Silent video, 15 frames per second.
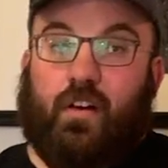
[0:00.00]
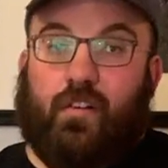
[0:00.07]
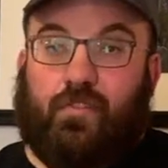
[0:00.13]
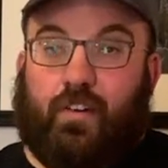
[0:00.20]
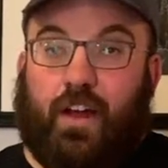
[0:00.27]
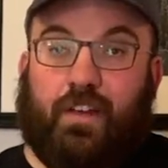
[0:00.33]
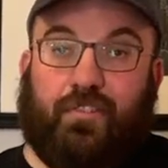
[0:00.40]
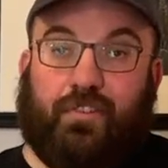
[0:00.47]

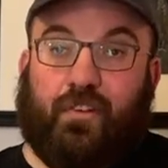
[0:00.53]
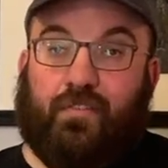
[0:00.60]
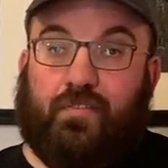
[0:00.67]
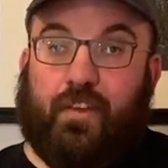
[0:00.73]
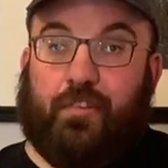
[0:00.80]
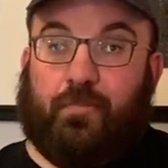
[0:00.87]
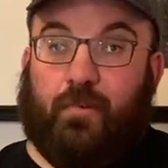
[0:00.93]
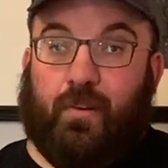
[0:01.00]
Find us on
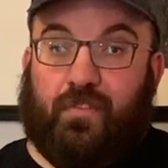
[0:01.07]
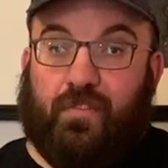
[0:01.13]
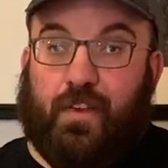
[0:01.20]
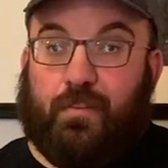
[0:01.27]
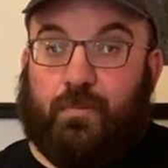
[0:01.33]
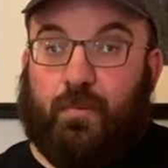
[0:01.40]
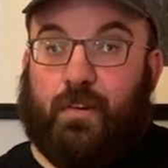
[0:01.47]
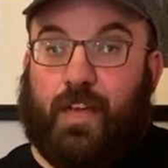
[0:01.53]

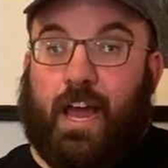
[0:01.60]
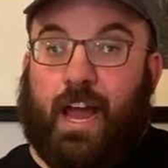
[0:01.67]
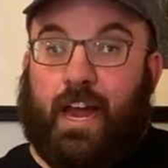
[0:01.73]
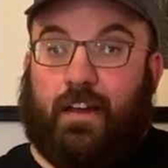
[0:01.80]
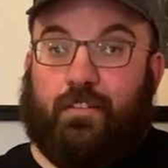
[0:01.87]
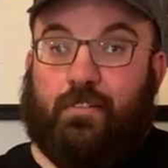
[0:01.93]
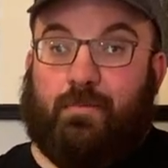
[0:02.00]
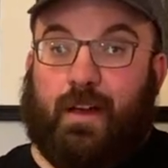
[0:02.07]
Facebook
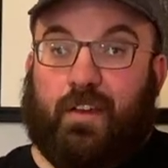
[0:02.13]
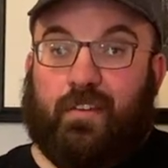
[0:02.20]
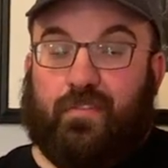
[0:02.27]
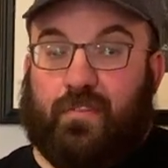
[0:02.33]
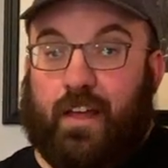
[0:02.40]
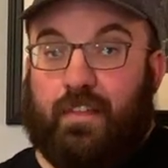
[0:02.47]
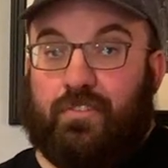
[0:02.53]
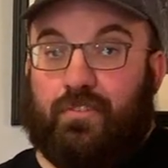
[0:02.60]
at Green Mountain
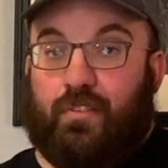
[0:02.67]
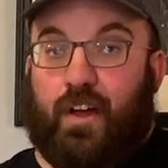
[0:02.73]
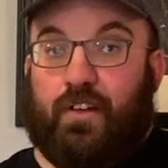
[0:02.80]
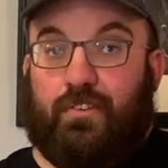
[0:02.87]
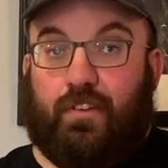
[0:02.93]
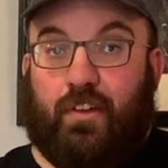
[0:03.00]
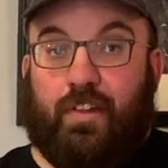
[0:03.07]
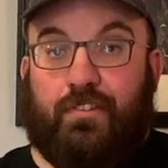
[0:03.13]
Defense. Find
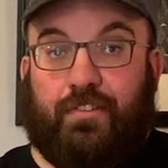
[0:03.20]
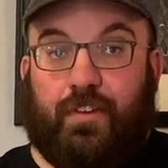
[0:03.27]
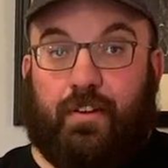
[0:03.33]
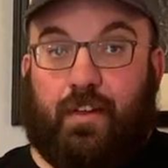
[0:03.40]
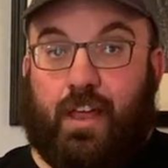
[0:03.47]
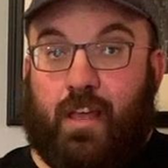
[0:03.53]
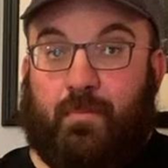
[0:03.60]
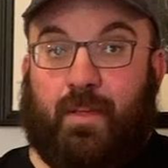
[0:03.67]
us on
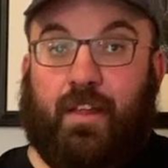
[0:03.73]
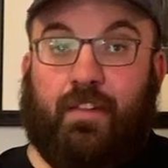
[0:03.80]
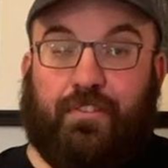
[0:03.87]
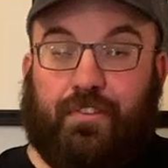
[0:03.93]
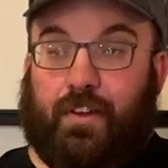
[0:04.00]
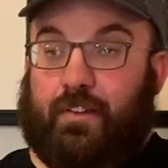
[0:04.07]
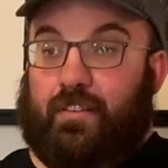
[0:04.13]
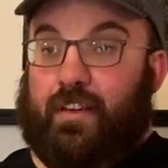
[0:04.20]

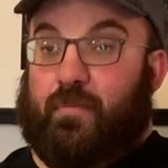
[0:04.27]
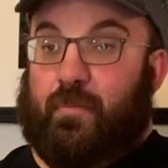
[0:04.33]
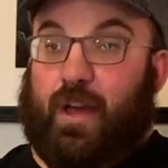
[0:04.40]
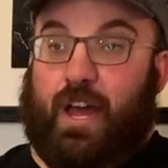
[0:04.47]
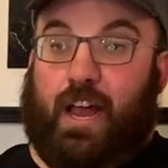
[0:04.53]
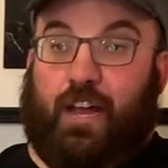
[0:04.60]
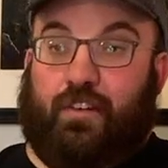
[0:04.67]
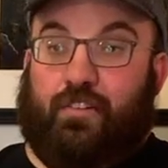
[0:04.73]
Instagram
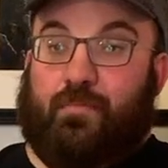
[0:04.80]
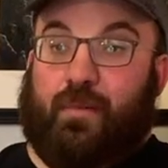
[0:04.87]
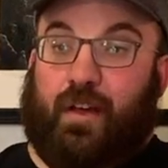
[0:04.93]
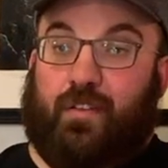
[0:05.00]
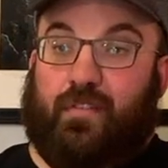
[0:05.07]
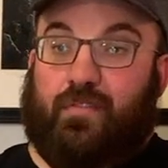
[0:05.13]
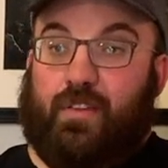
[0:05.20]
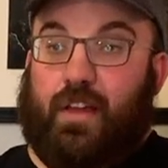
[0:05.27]
at Green
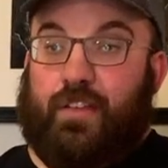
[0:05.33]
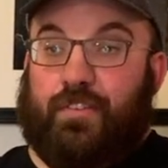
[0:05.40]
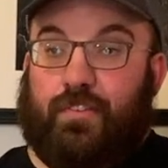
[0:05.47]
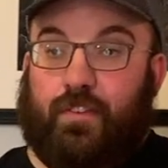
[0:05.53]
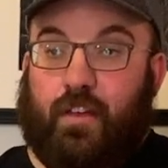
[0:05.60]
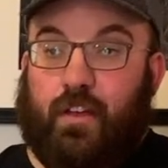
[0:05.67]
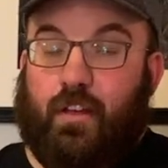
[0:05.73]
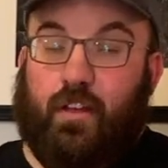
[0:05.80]
Mountain
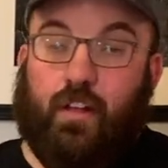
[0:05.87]
Defense.